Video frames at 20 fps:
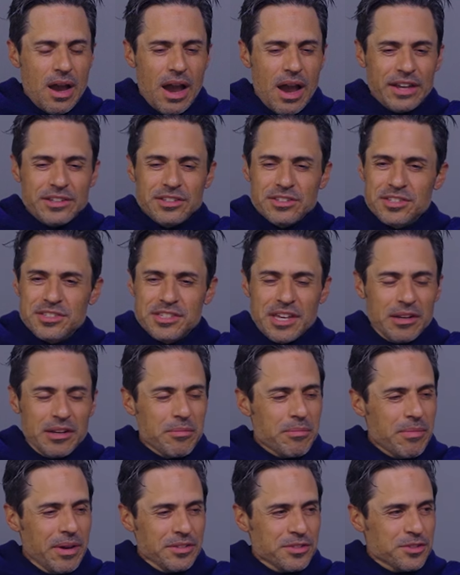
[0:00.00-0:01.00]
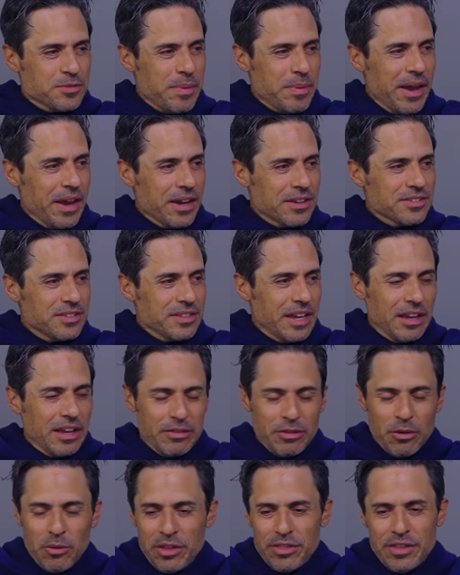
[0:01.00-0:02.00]
I just sent him my specs, and
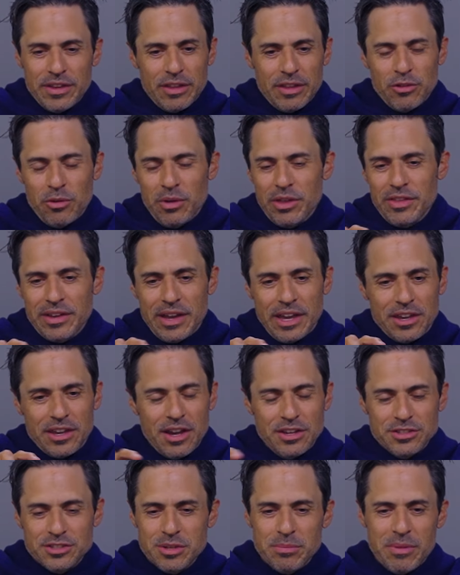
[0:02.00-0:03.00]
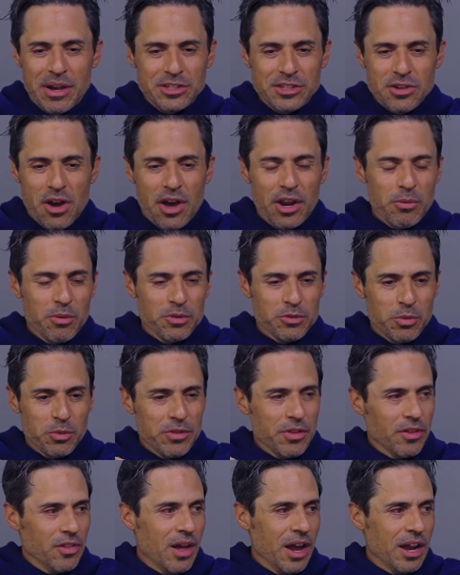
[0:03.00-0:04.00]
the only thing I customized on it was
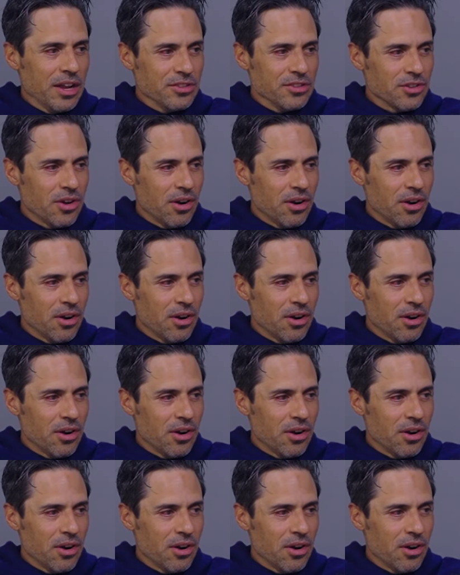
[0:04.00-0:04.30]
where the lines